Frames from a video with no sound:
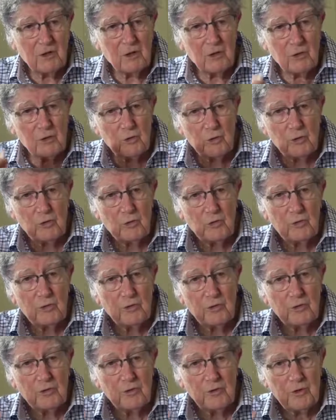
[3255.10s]
who
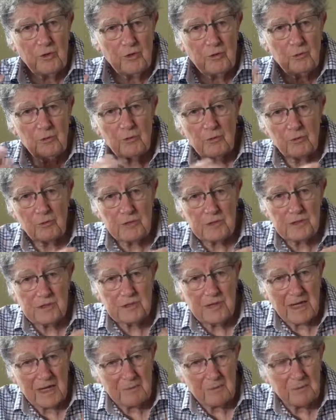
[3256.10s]
was
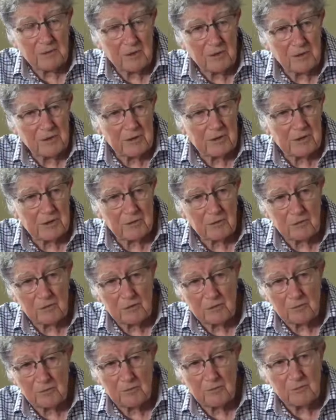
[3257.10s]
tapped on the
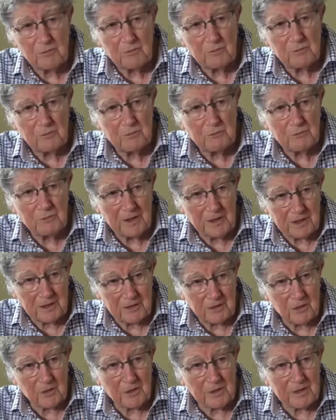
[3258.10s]
shoulder by the
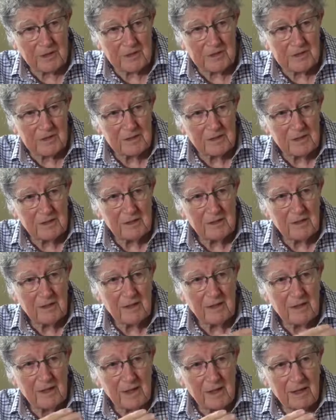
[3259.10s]
Nordics,
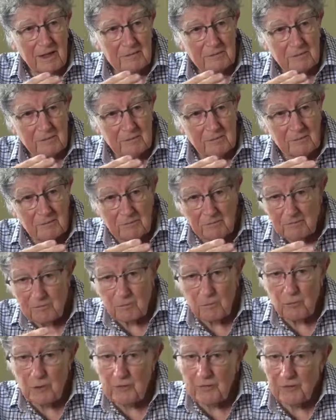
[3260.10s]
and
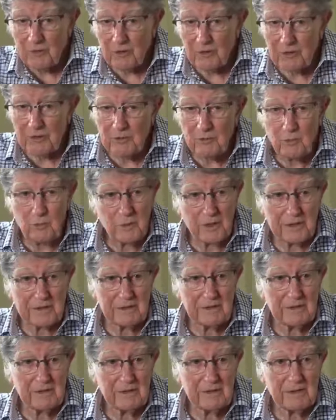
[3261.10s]
we've heard what
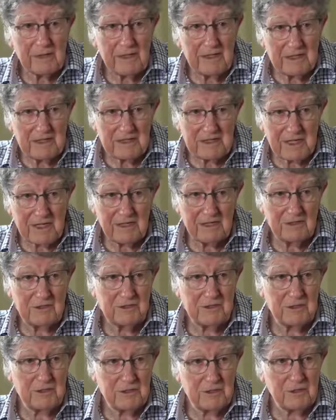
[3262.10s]
he said
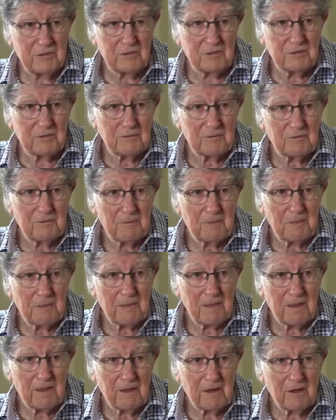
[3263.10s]
to do,
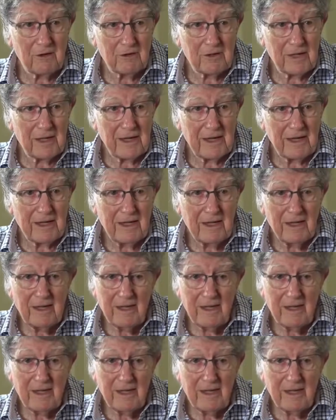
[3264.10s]
okay?